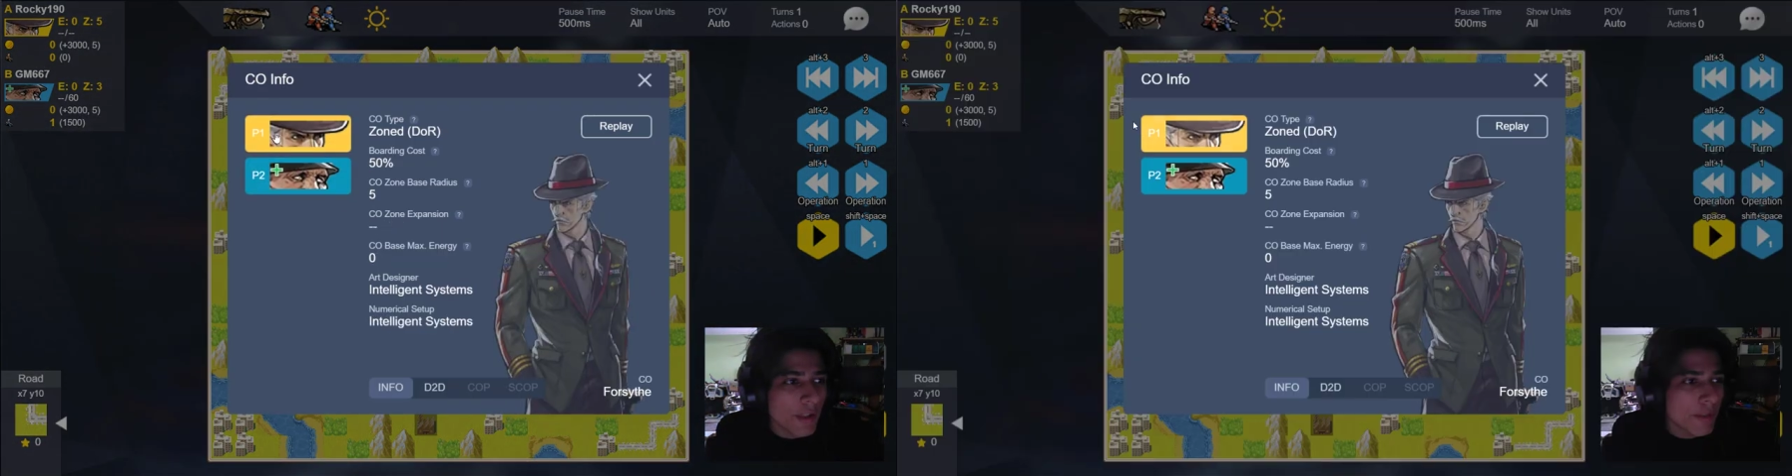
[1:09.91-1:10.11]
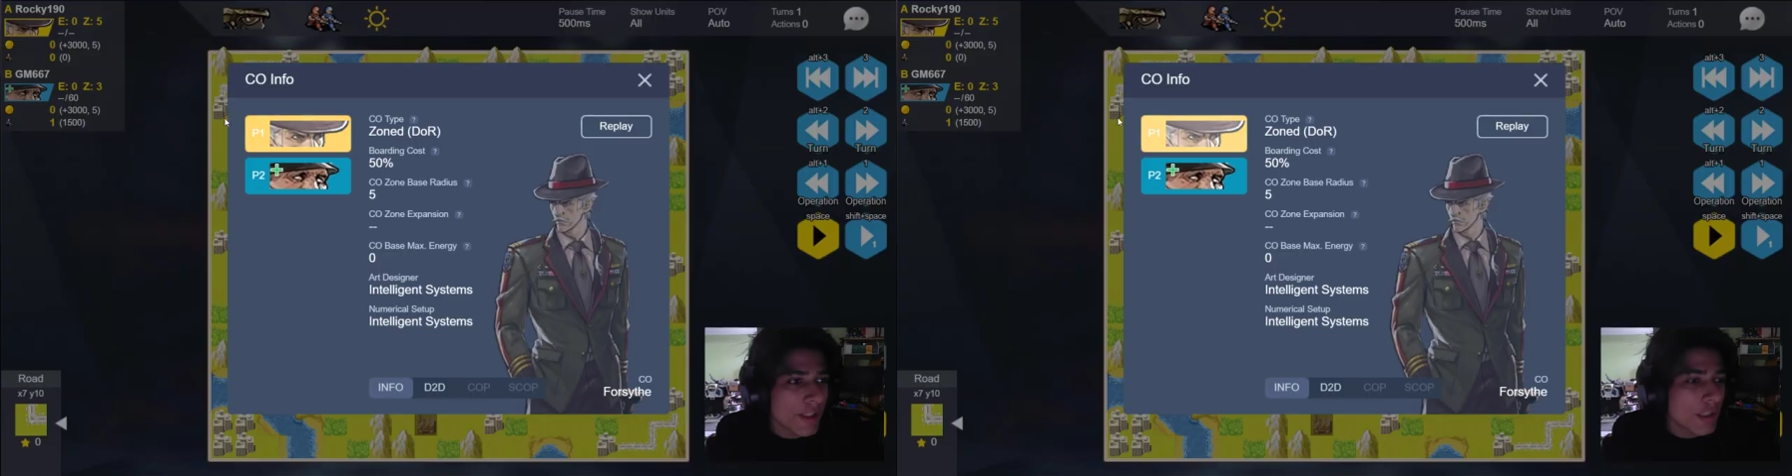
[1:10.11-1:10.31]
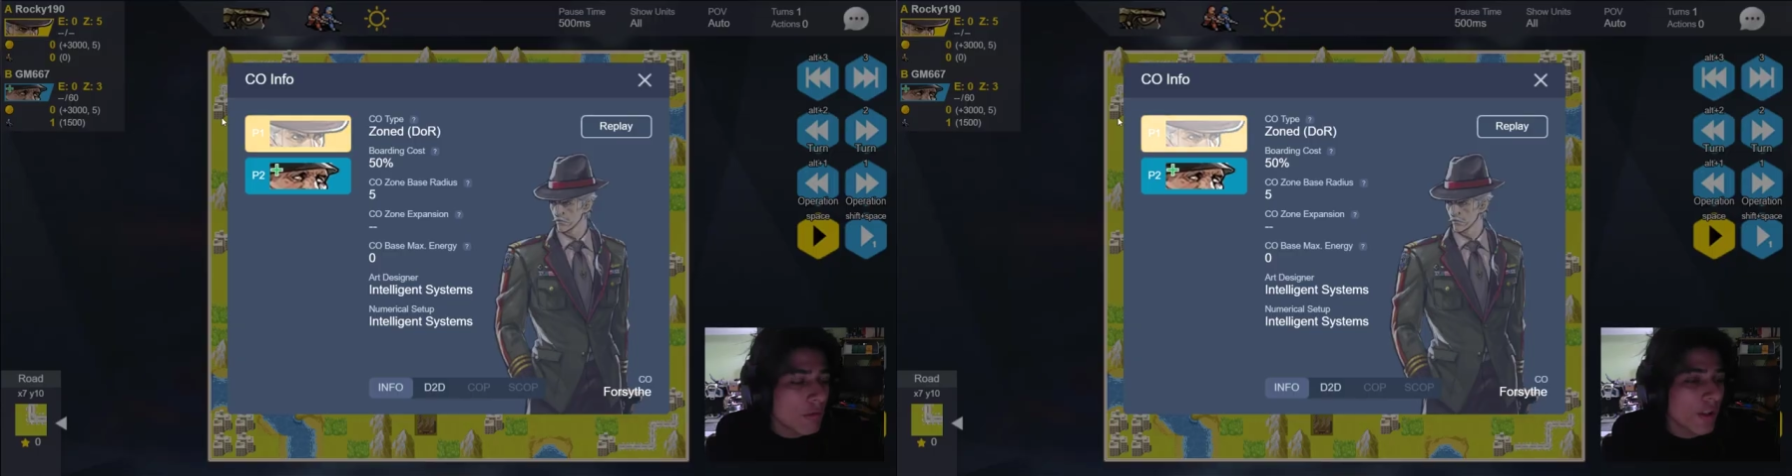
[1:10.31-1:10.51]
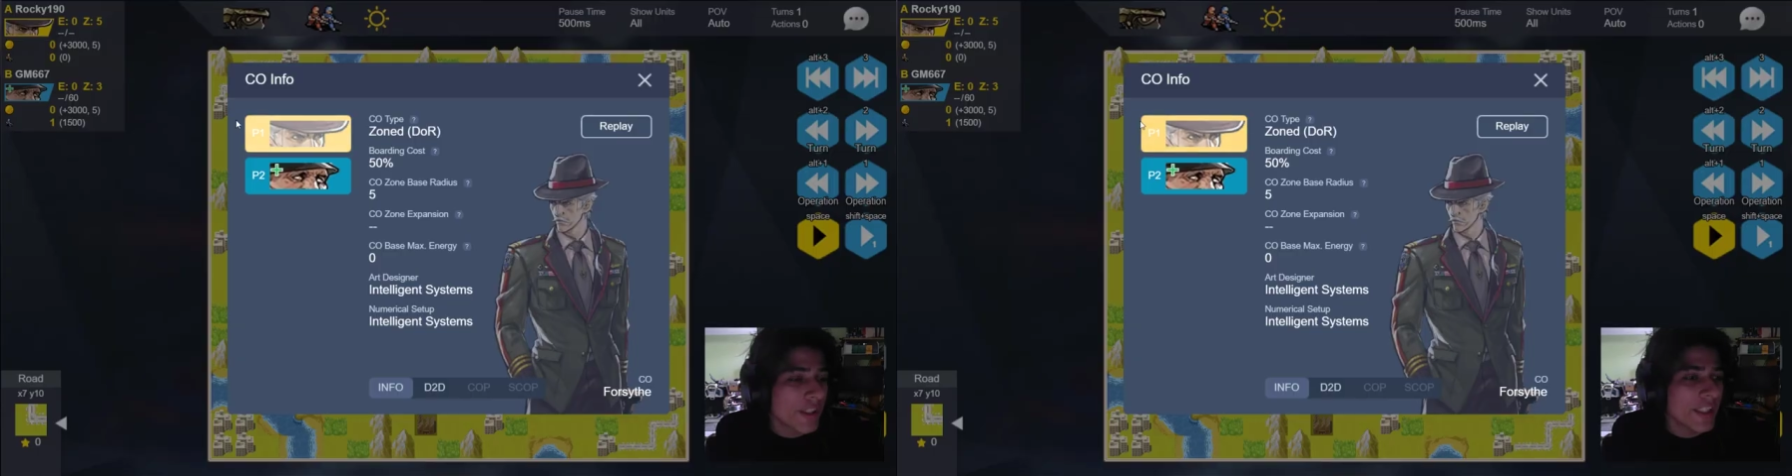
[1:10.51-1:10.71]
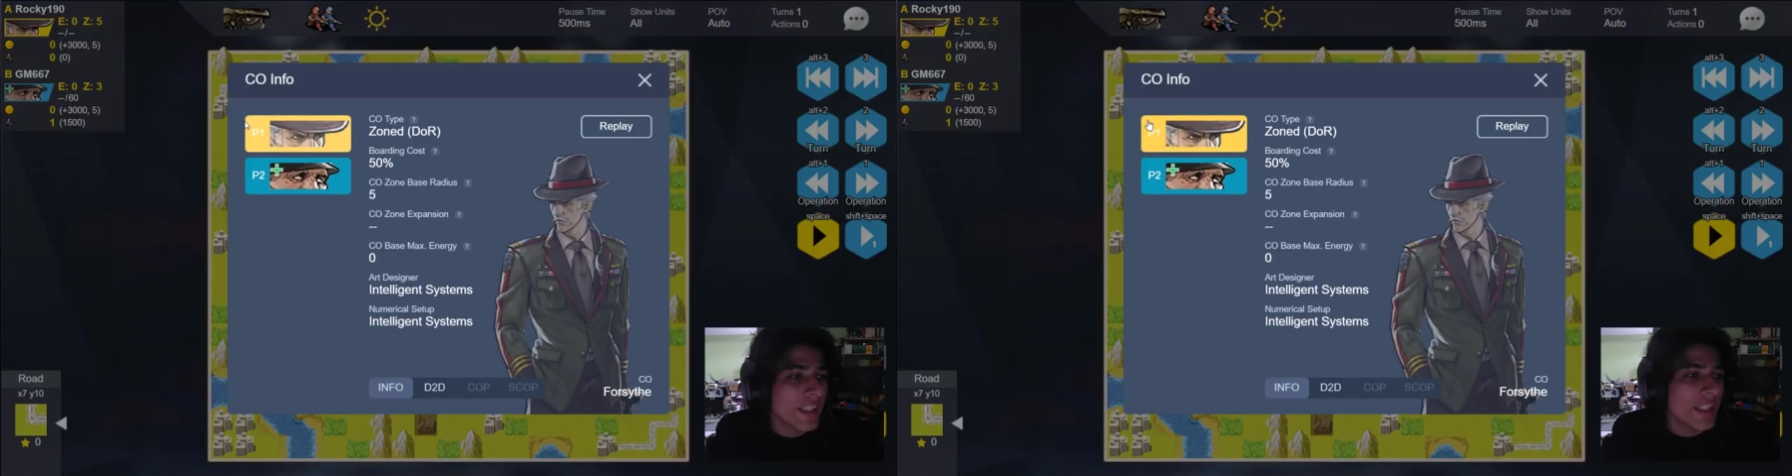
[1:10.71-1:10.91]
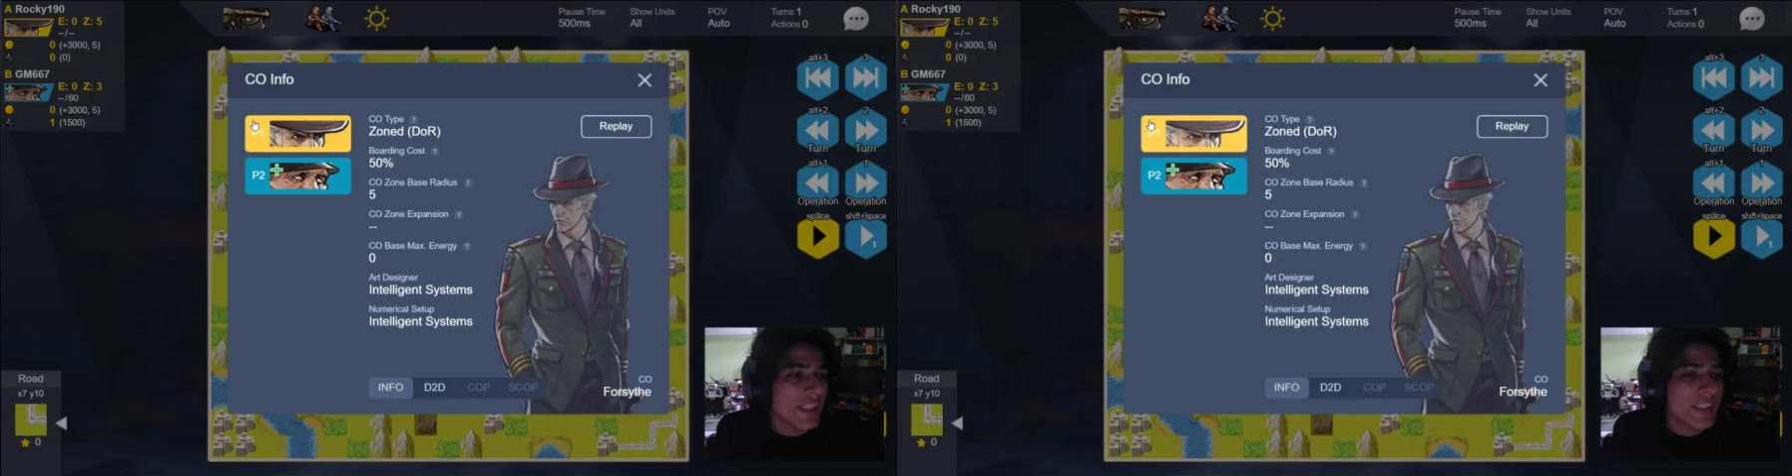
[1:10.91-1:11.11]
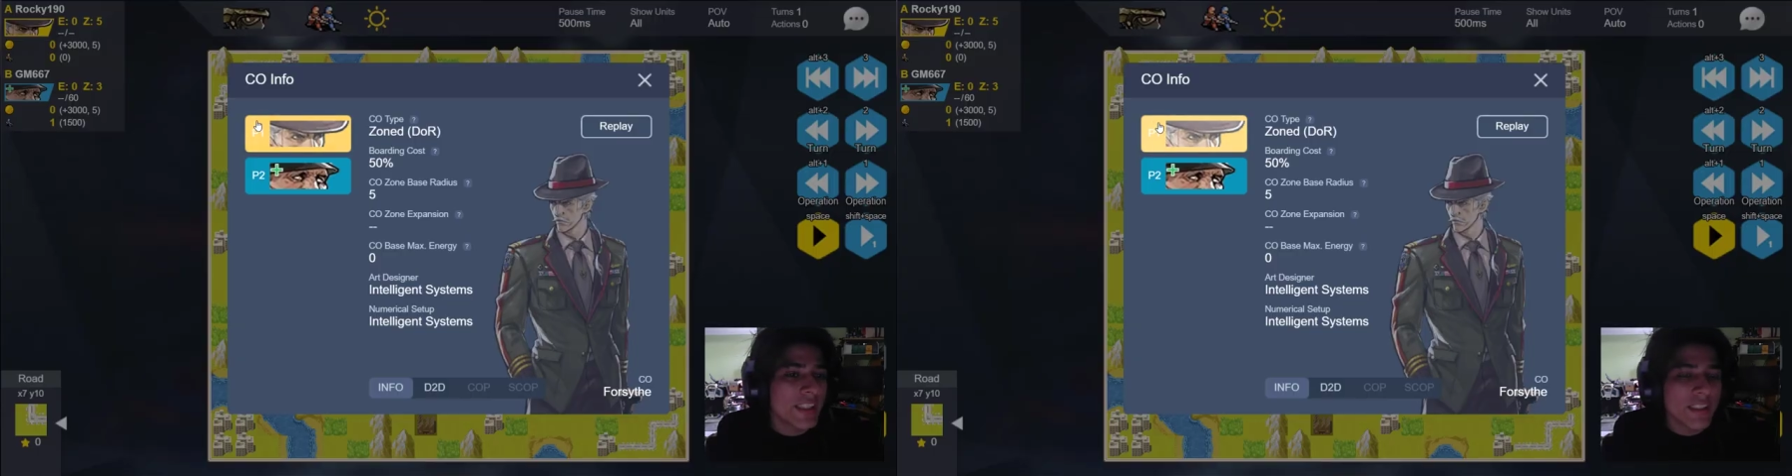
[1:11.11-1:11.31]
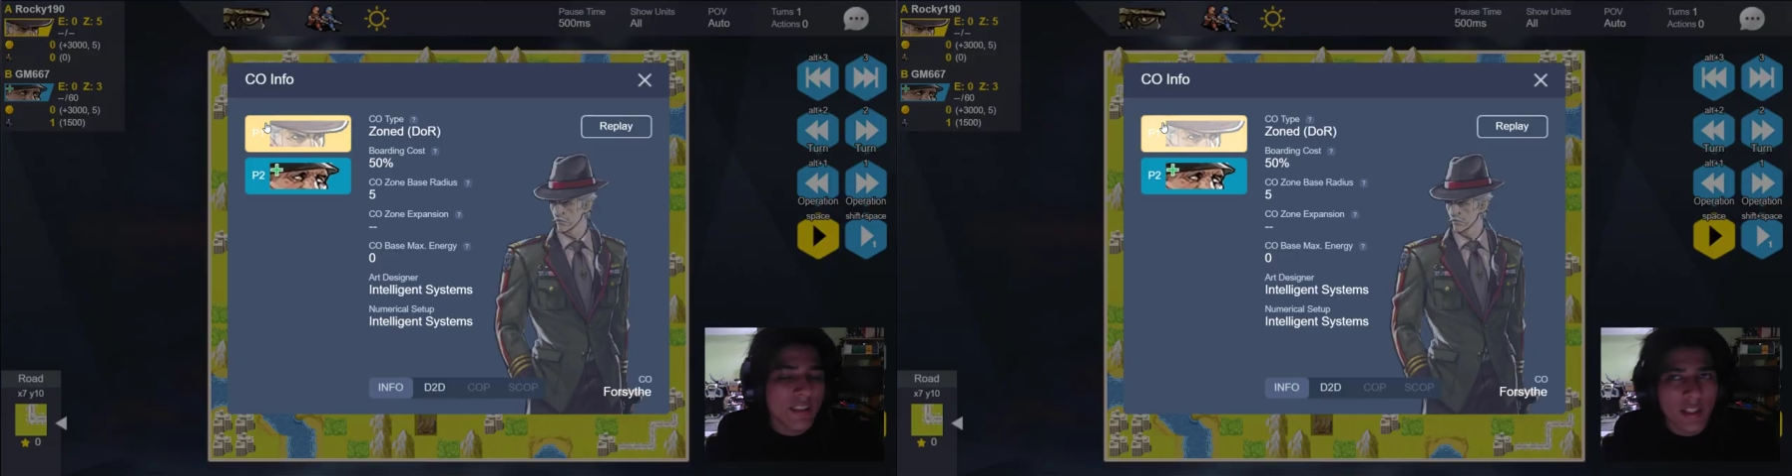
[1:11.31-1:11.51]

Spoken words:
over here, Rocky190,